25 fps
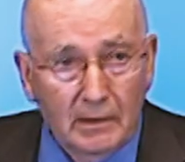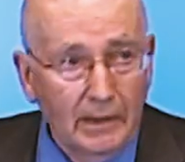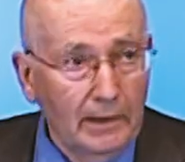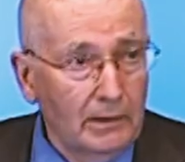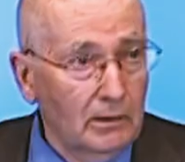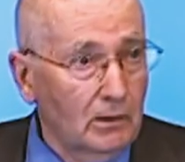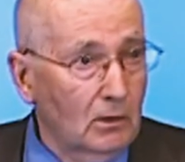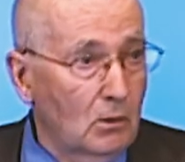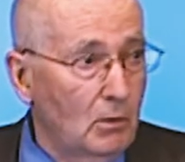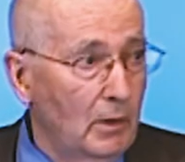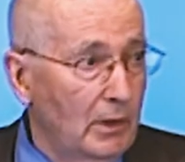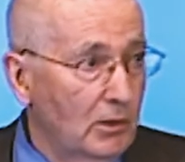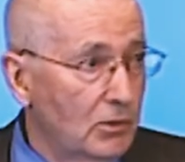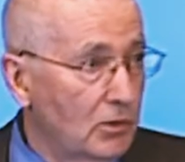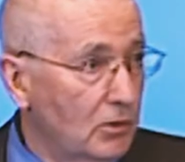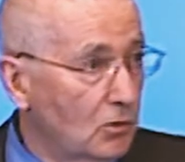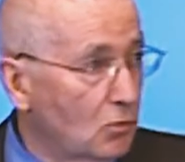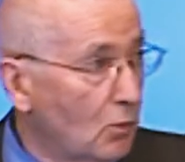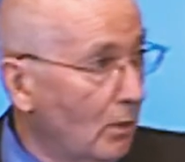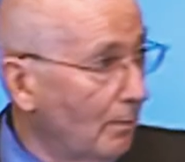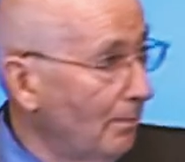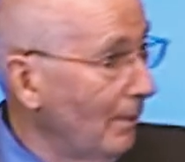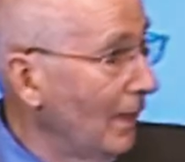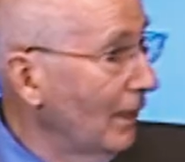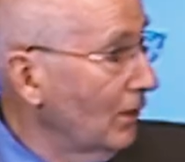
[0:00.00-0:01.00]
Then the question
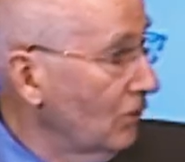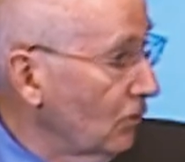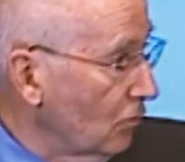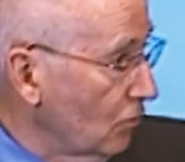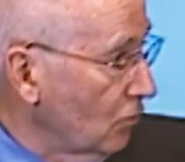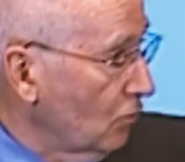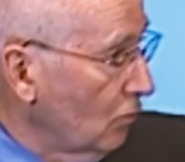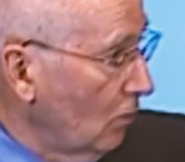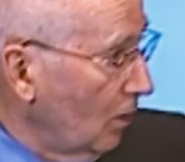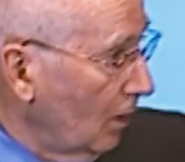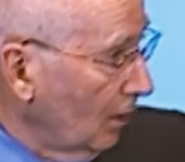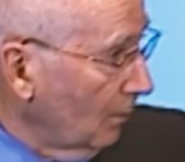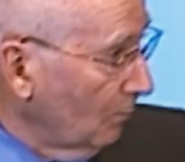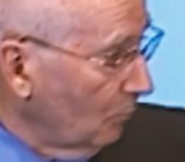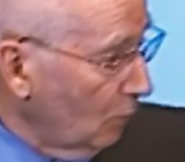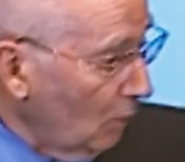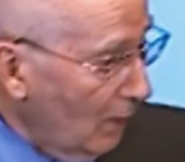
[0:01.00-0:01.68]
is, what makes a strong